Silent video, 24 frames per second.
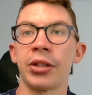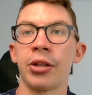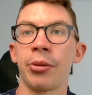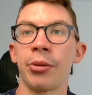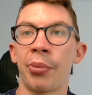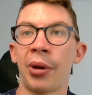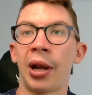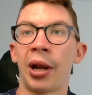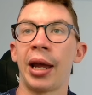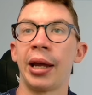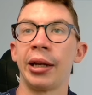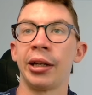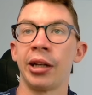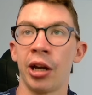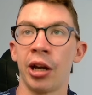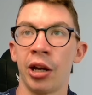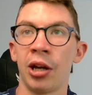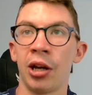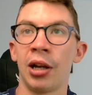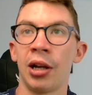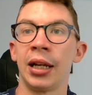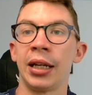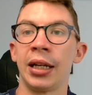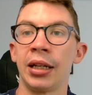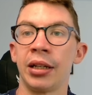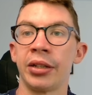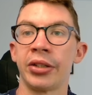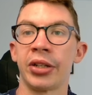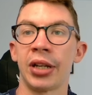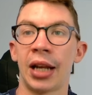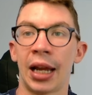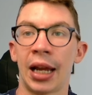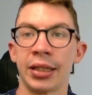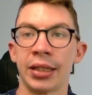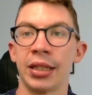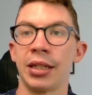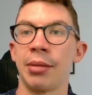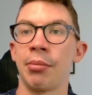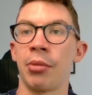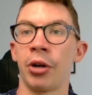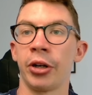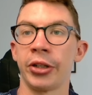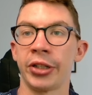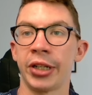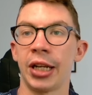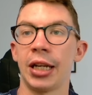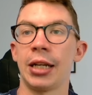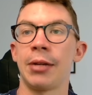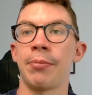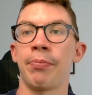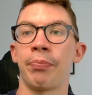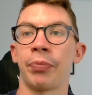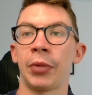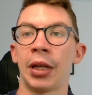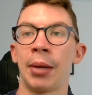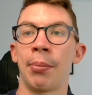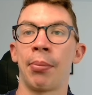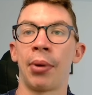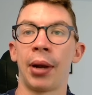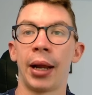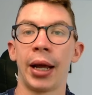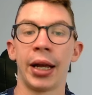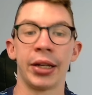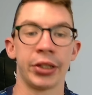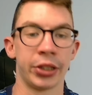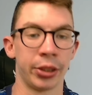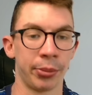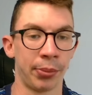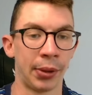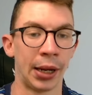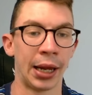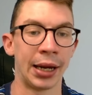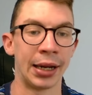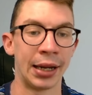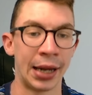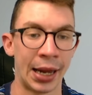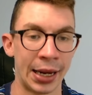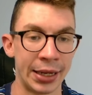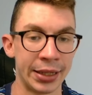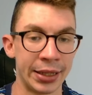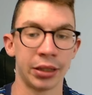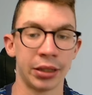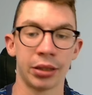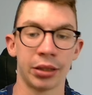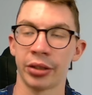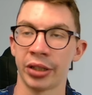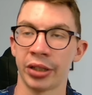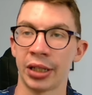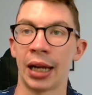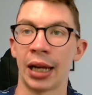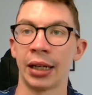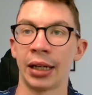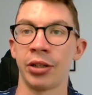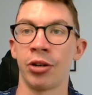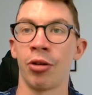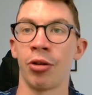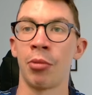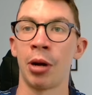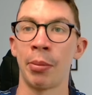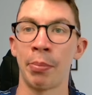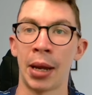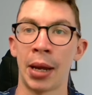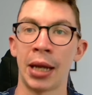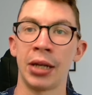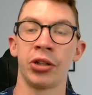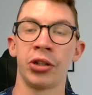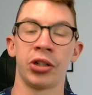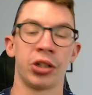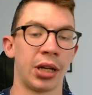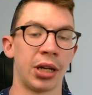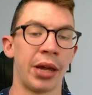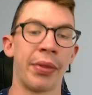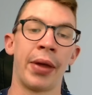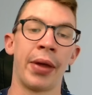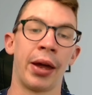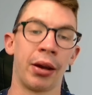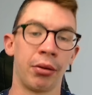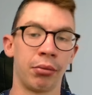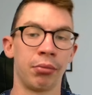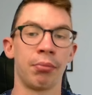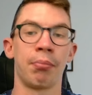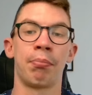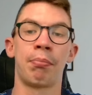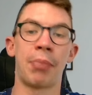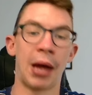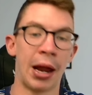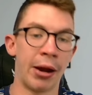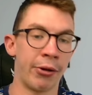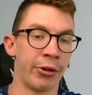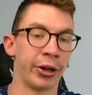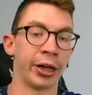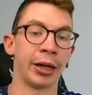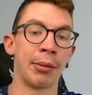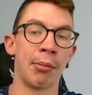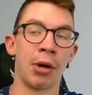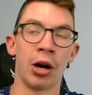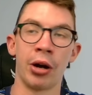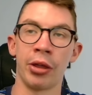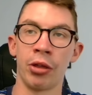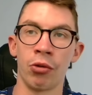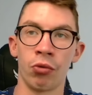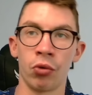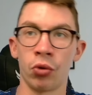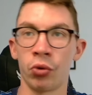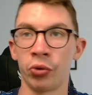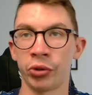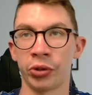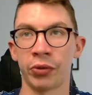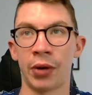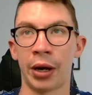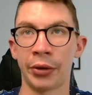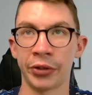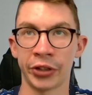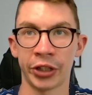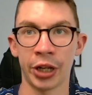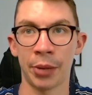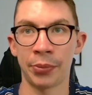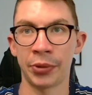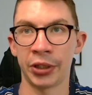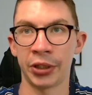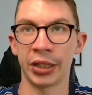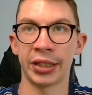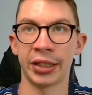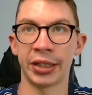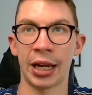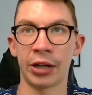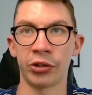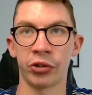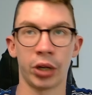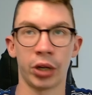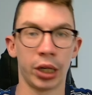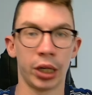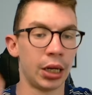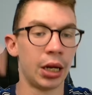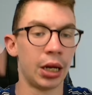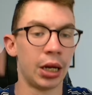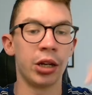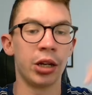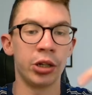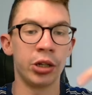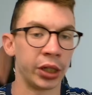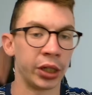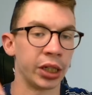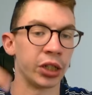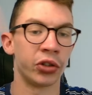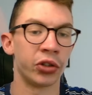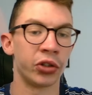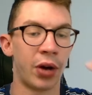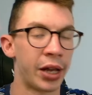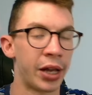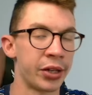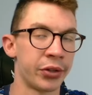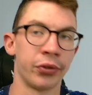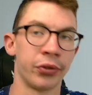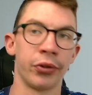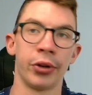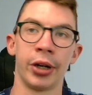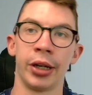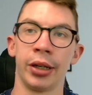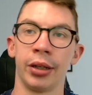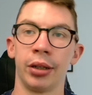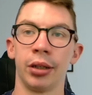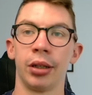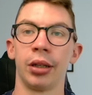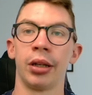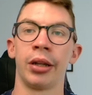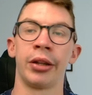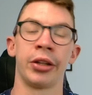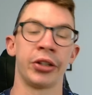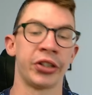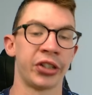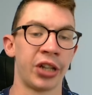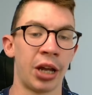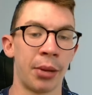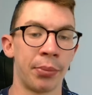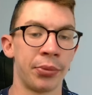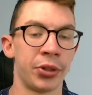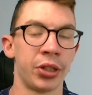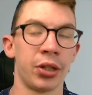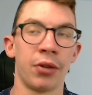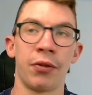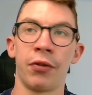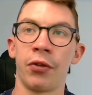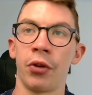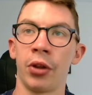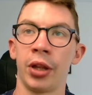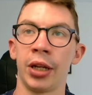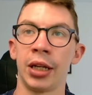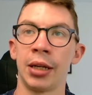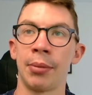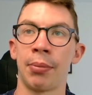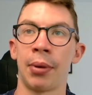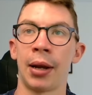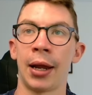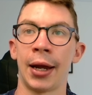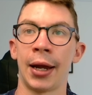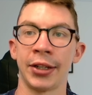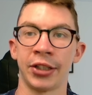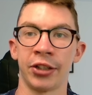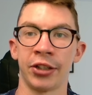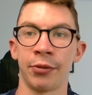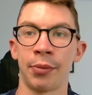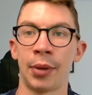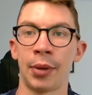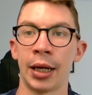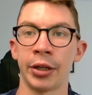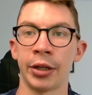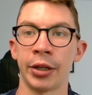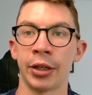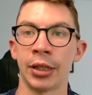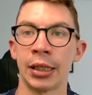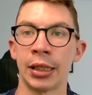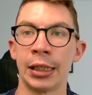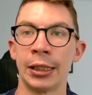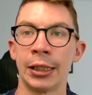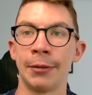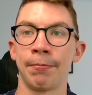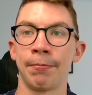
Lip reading: that play early selected in my team, players that play late selected on my bench, and then bearing in mind the rules around subs, etc., you can transfer in the subs for the players that have played early.